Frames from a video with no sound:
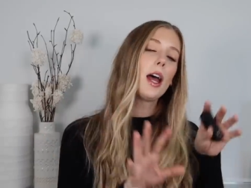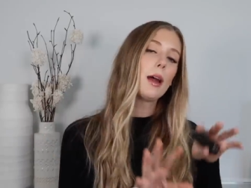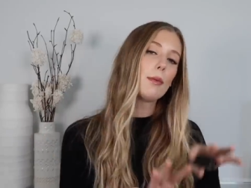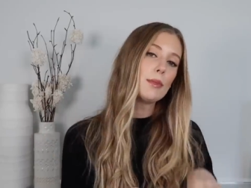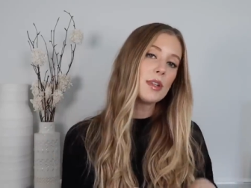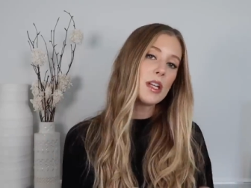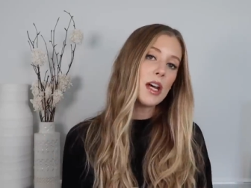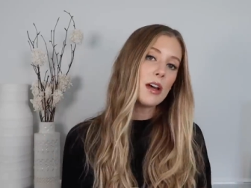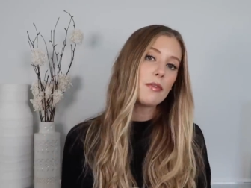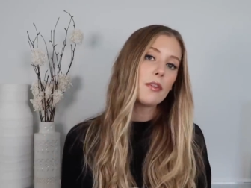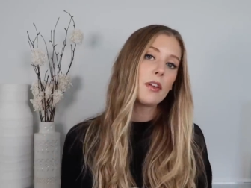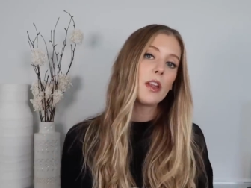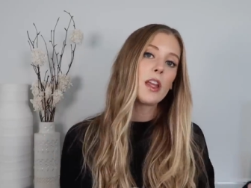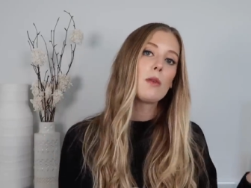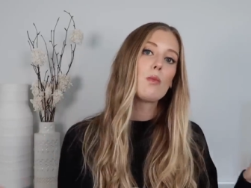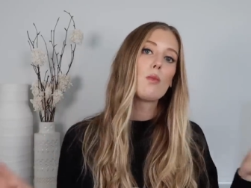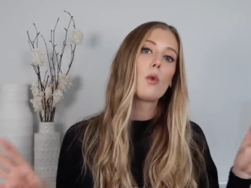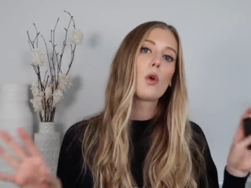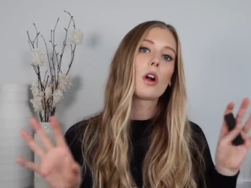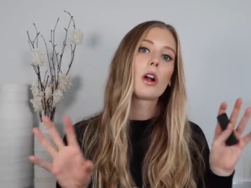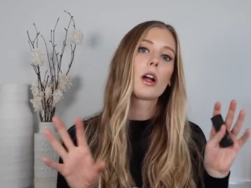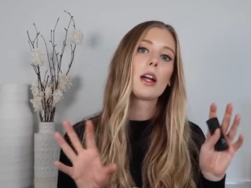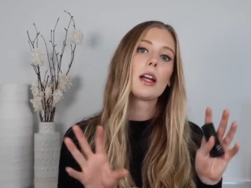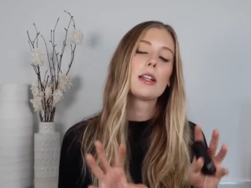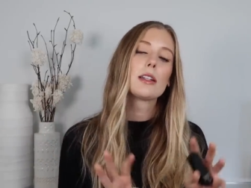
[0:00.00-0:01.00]
I'm definitely
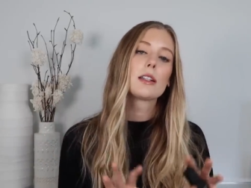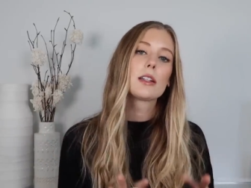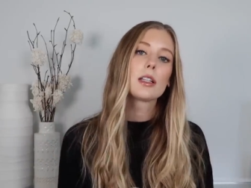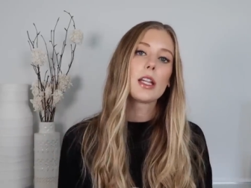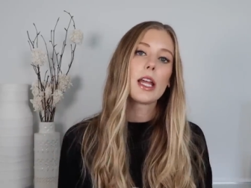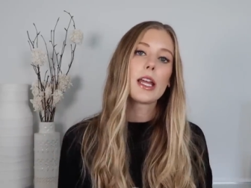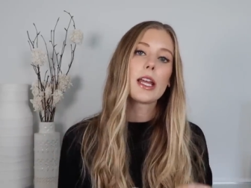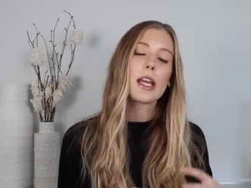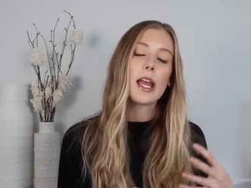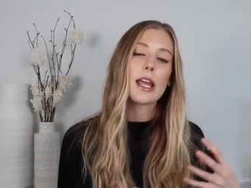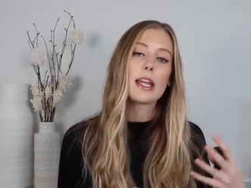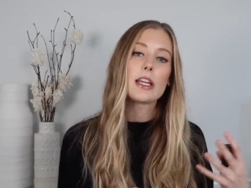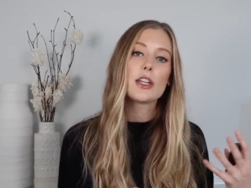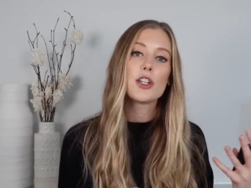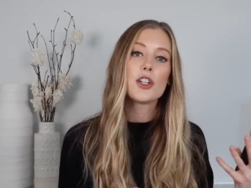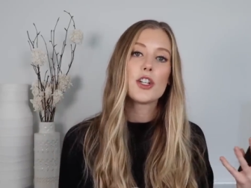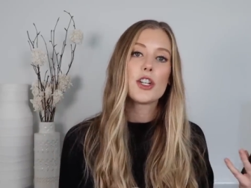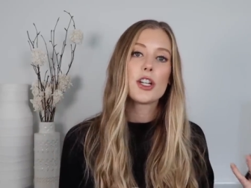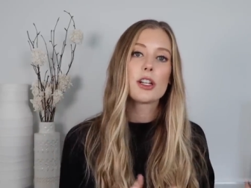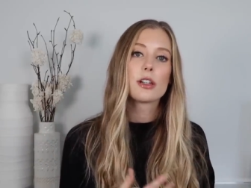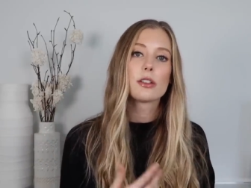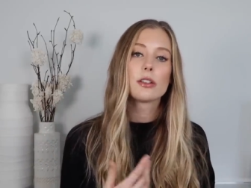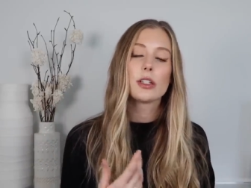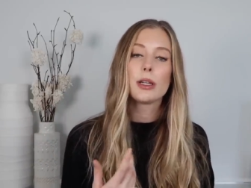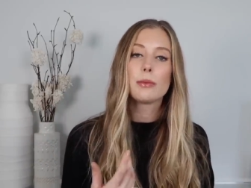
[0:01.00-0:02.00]
more into like a
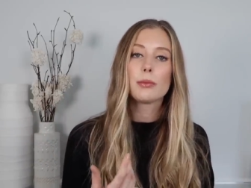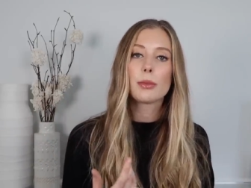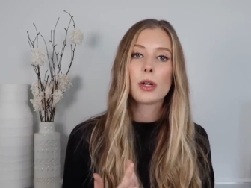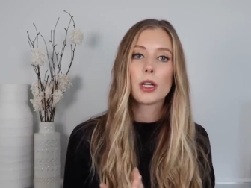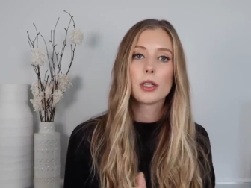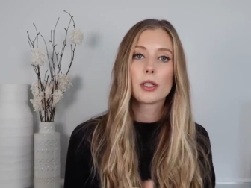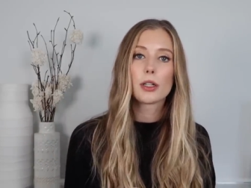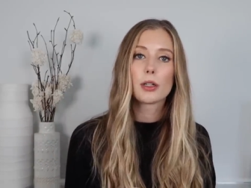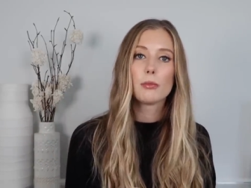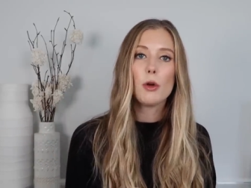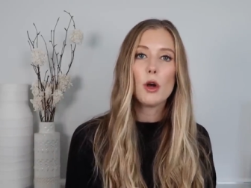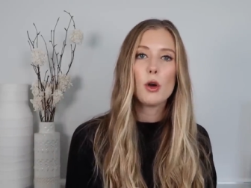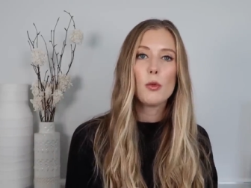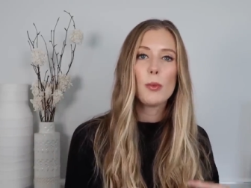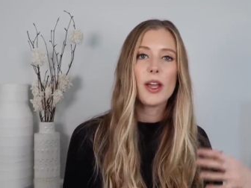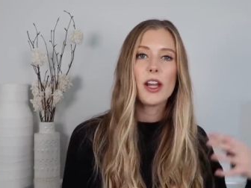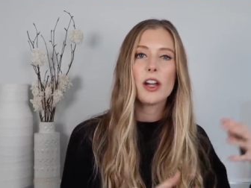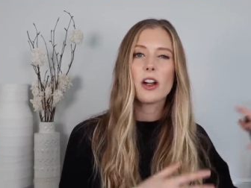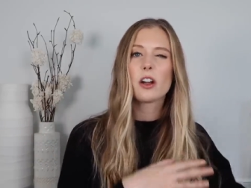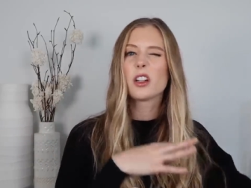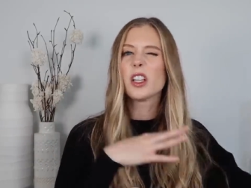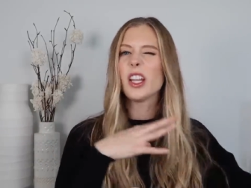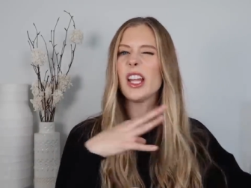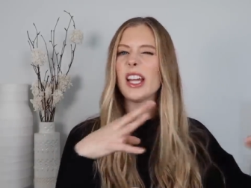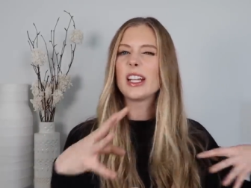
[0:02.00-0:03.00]
sheer lip color
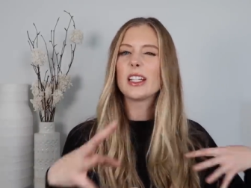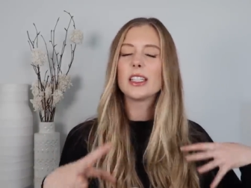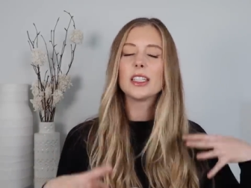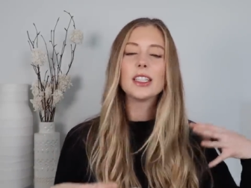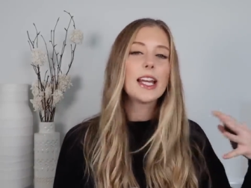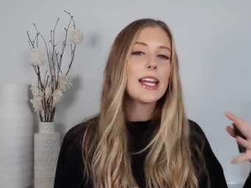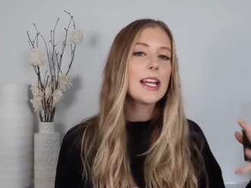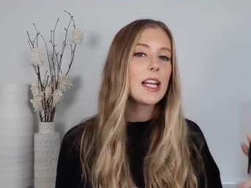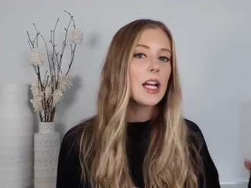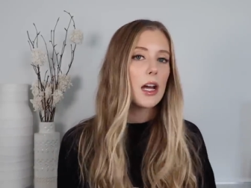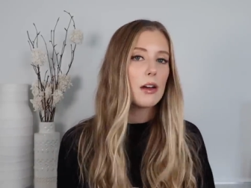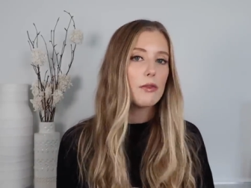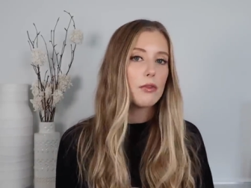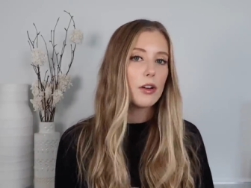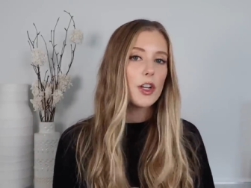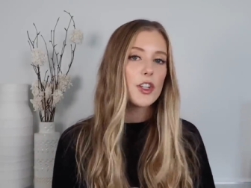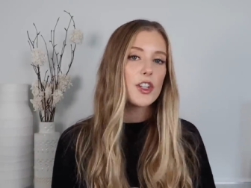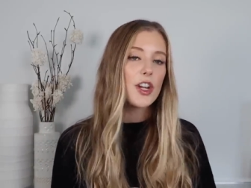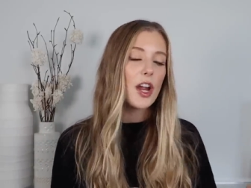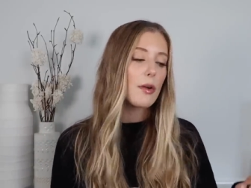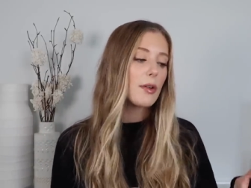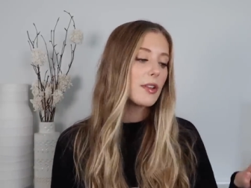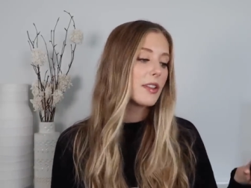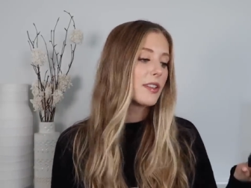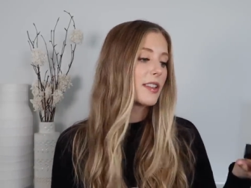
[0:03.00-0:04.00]
moment or like light coverage,
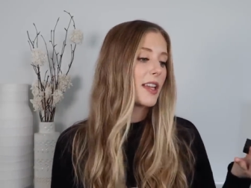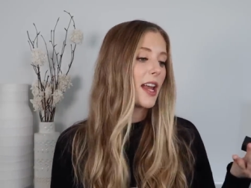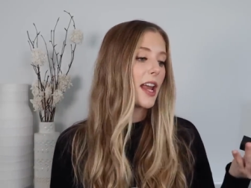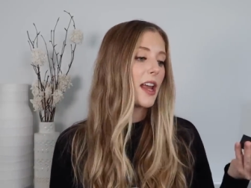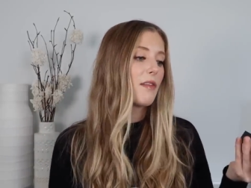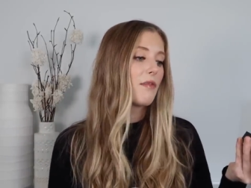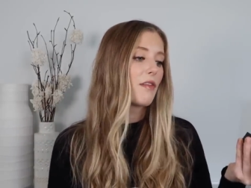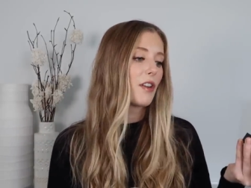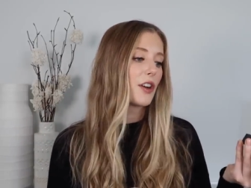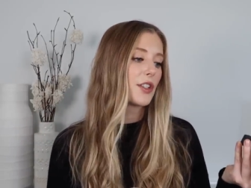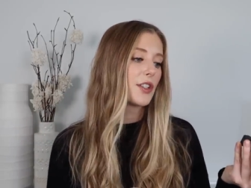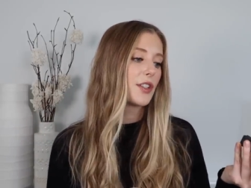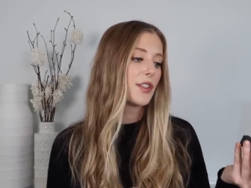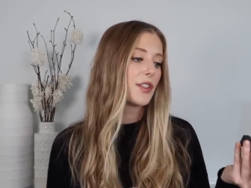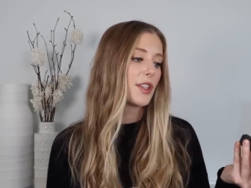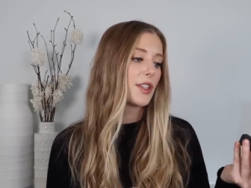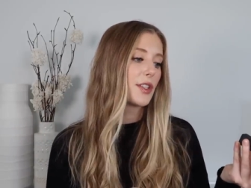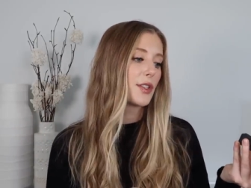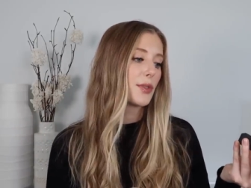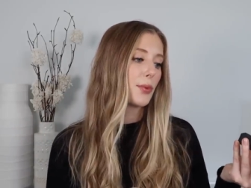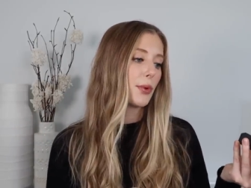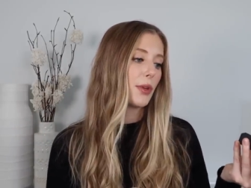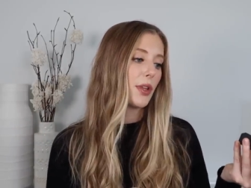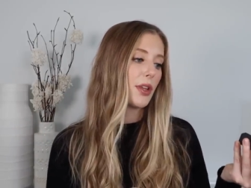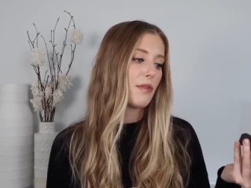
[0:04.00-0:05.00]
I would say, versus
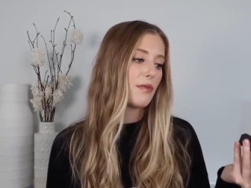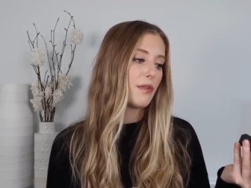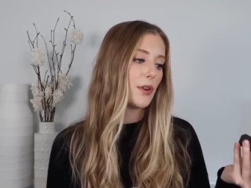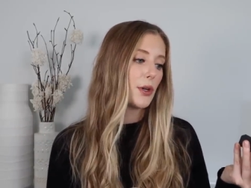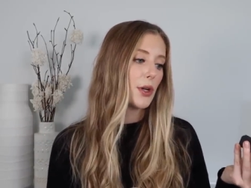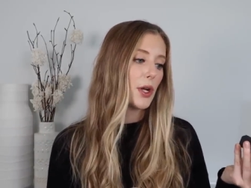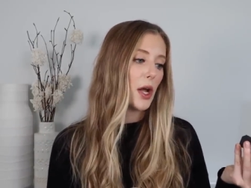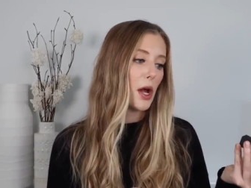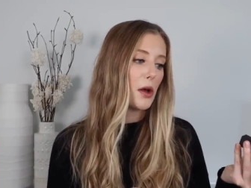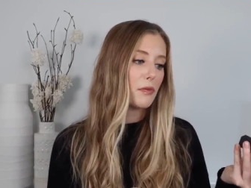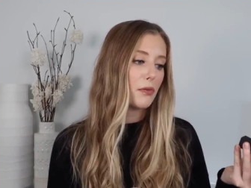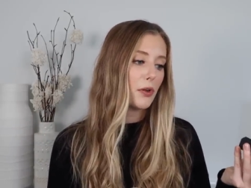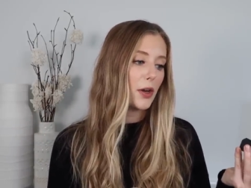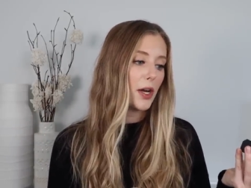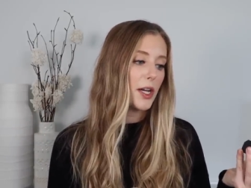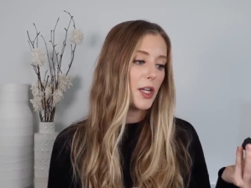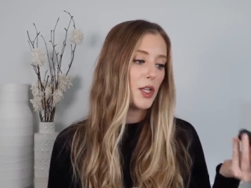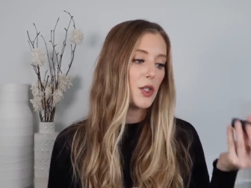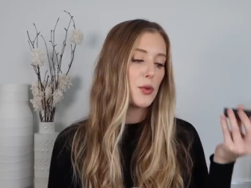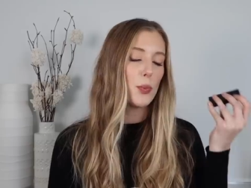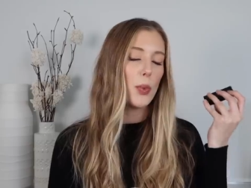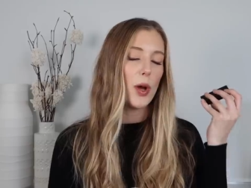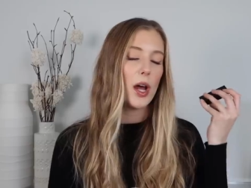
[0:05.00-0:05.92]
this really full coverage,